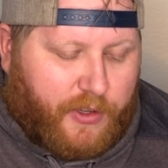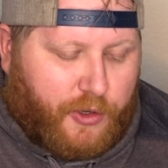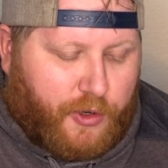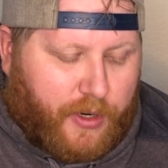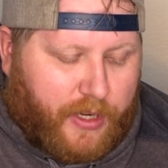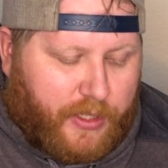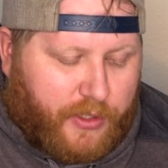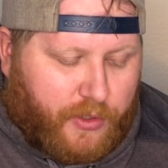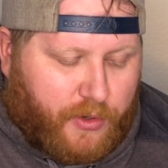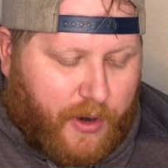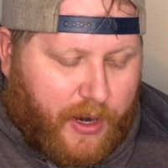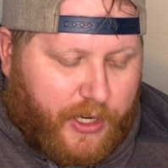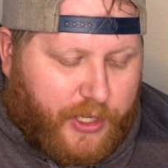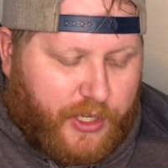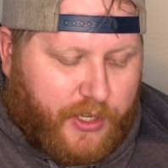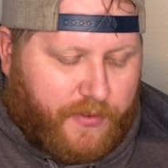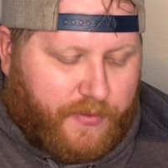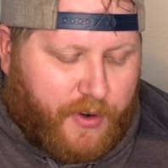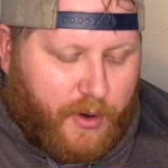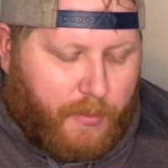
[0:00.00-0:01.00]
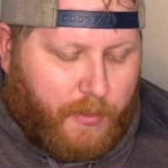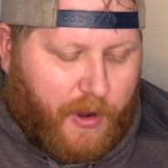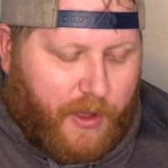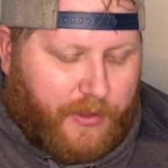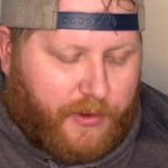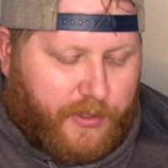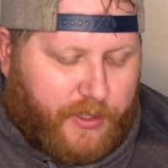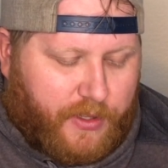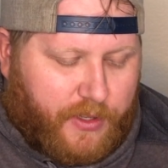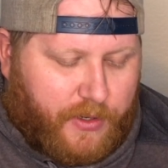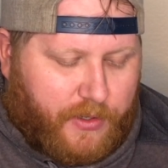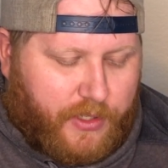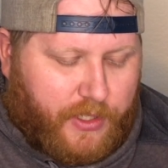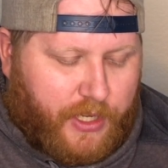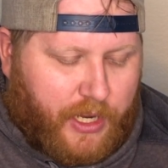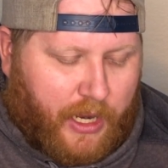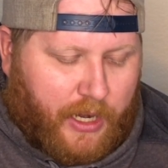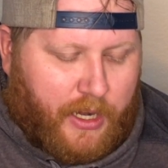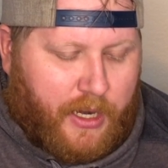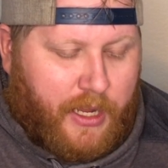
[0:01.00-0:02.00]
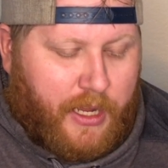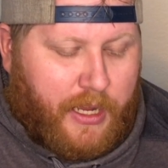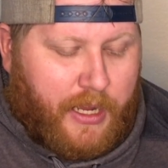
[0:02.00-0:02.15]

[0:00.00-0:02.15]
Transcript: transgression of your brothers and their sin